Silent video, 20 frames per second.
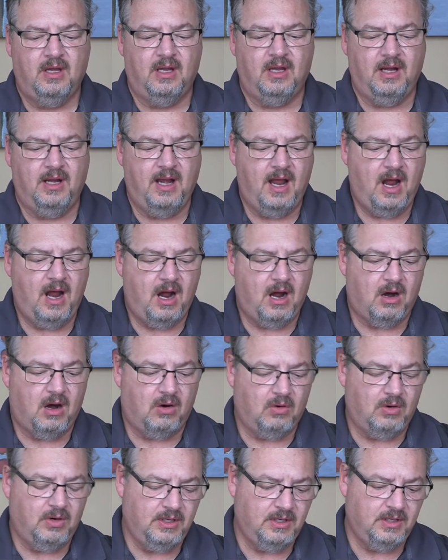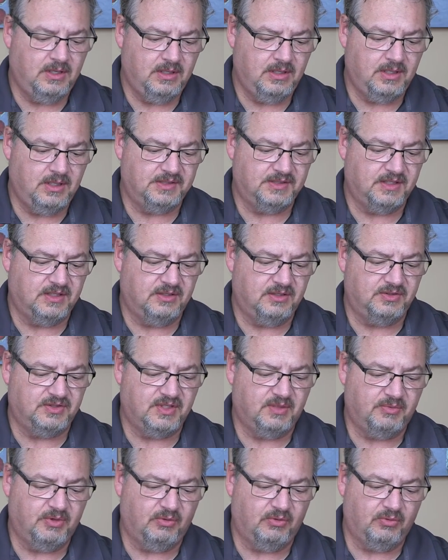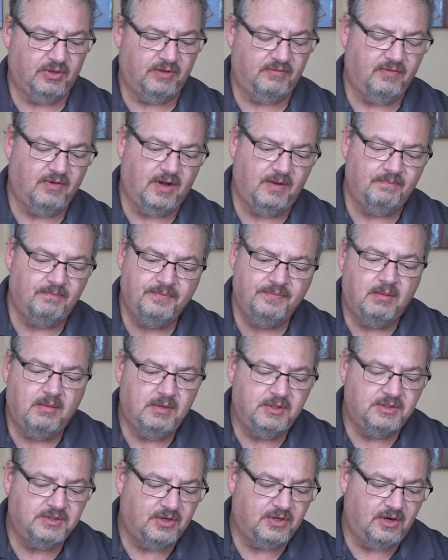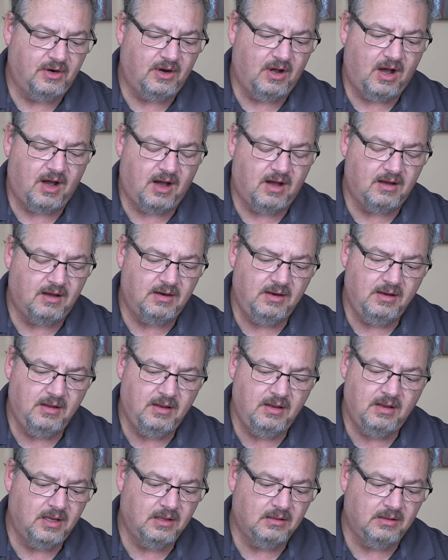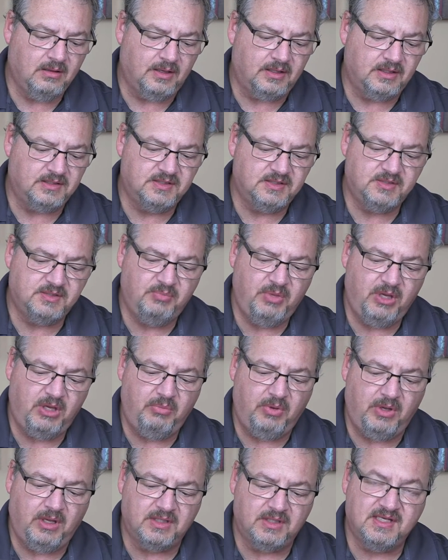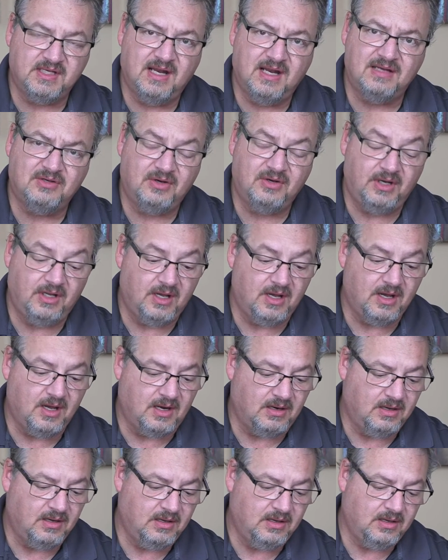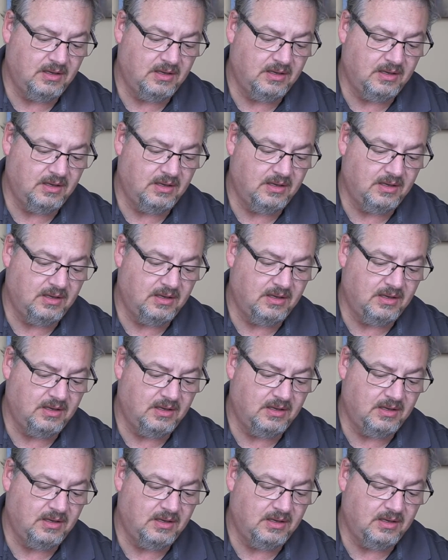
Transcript: And now it's gonna do something really fun. I'm gonna turn it off. And look, it's just beeping, it's not turning on.